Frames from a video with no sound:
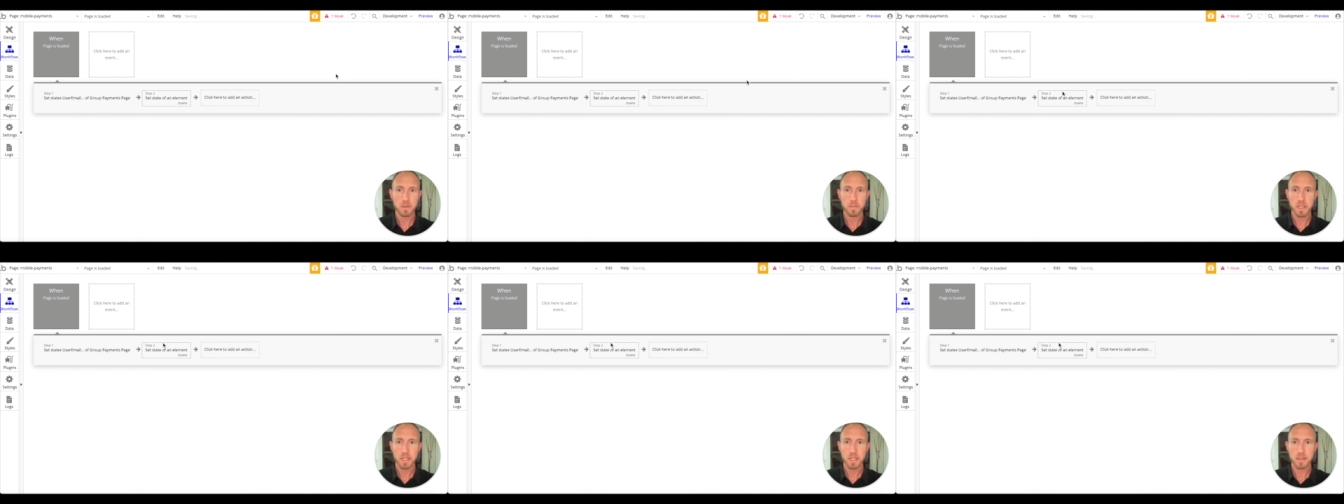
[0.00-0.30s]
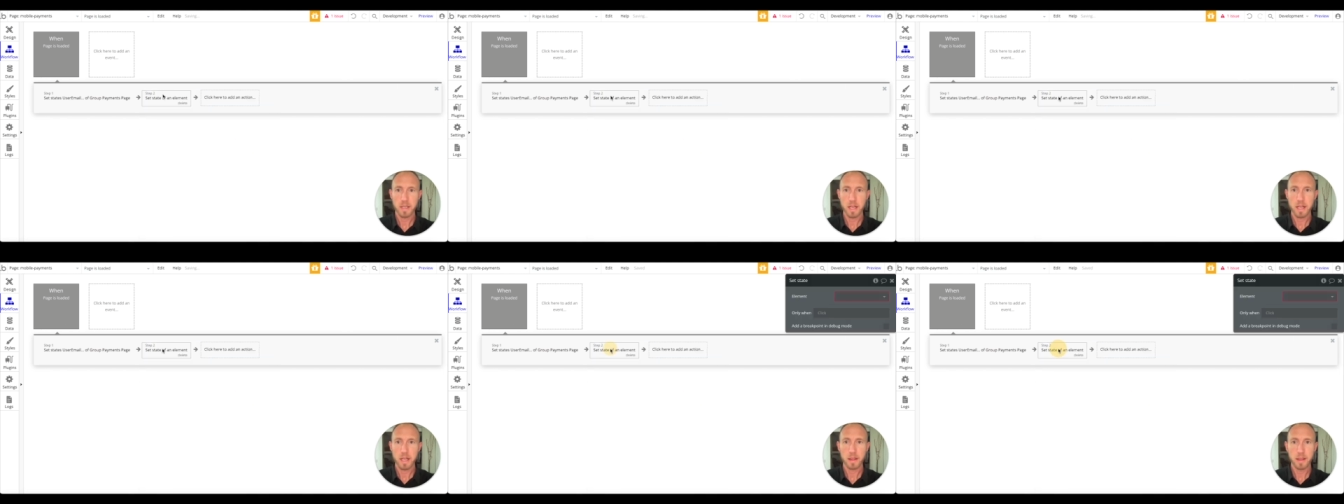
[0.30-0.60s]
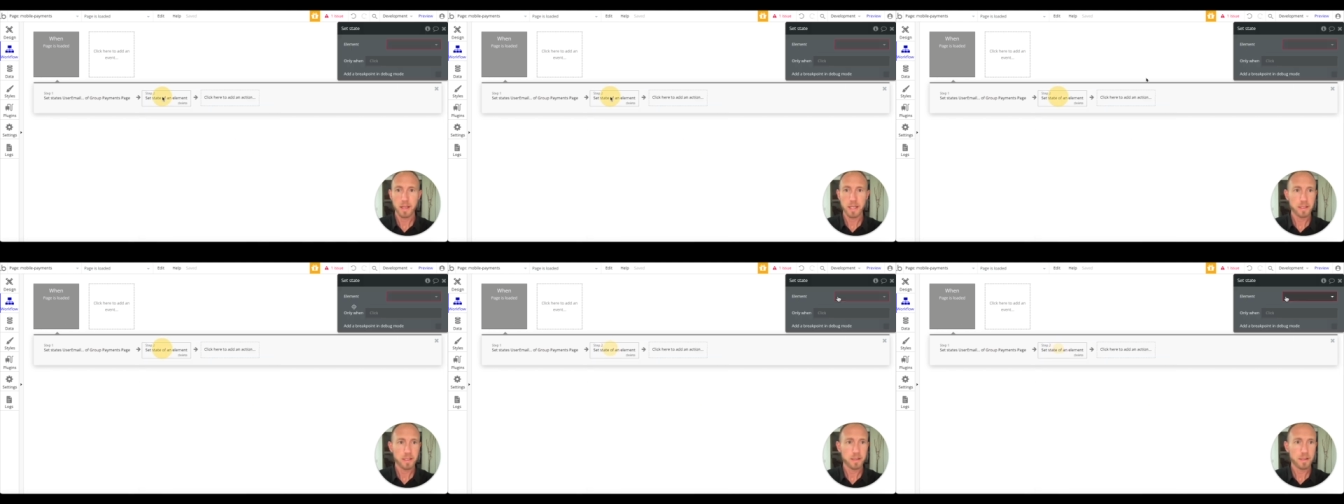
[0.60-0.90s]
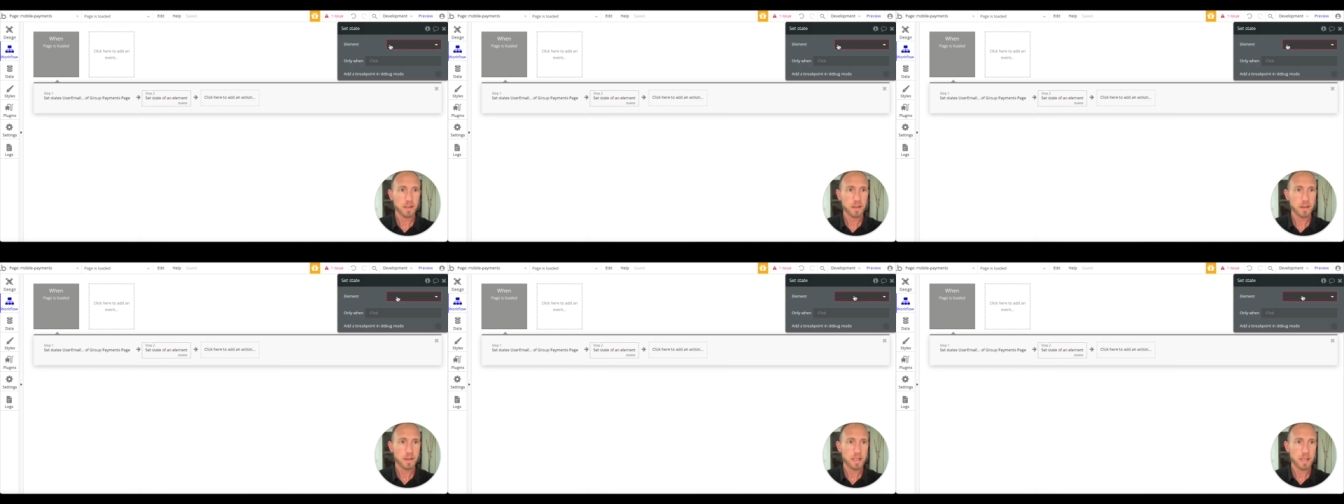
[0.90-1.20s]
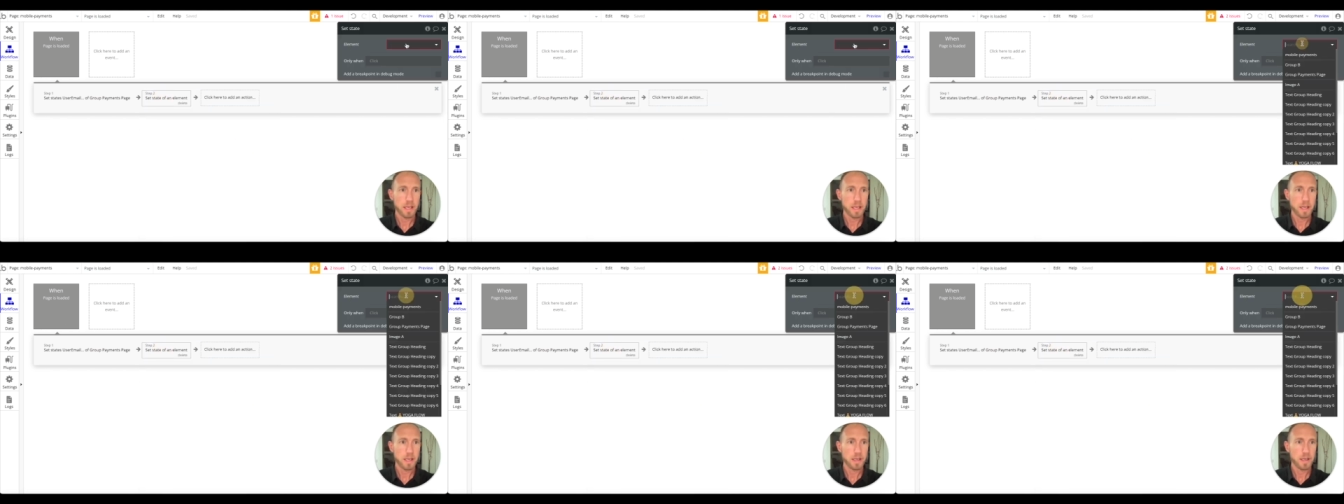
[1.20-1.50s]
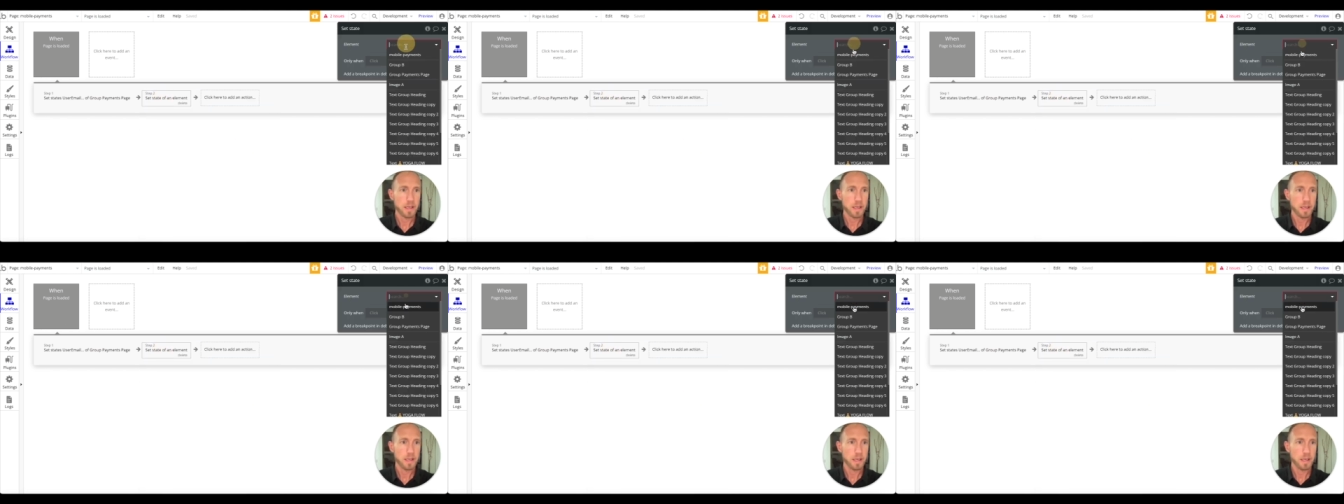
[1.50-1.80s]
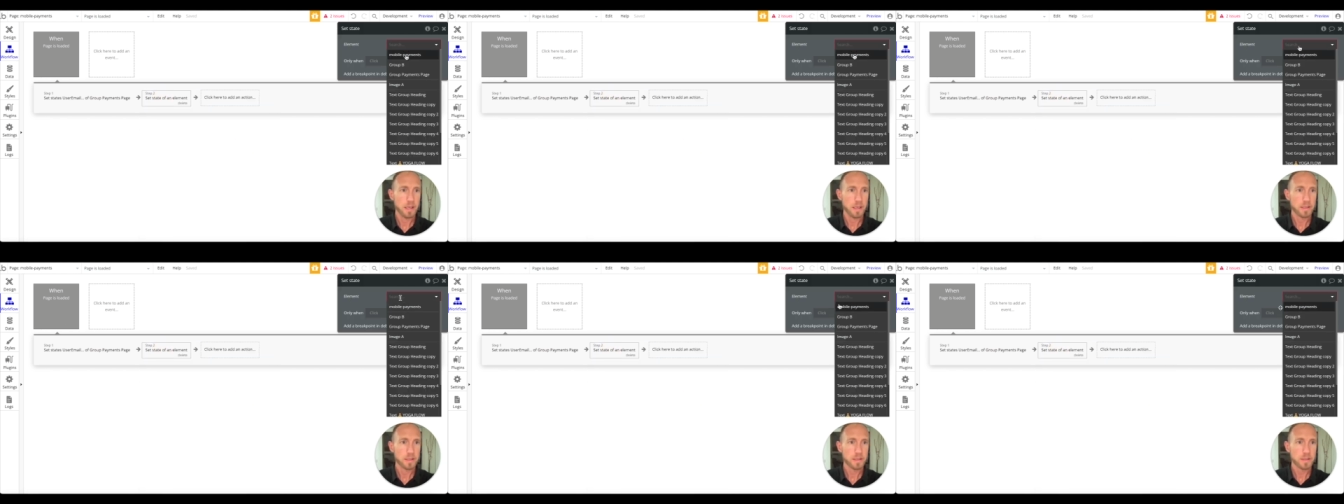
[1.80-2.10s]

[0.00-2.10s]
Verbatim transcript: because I like the uh,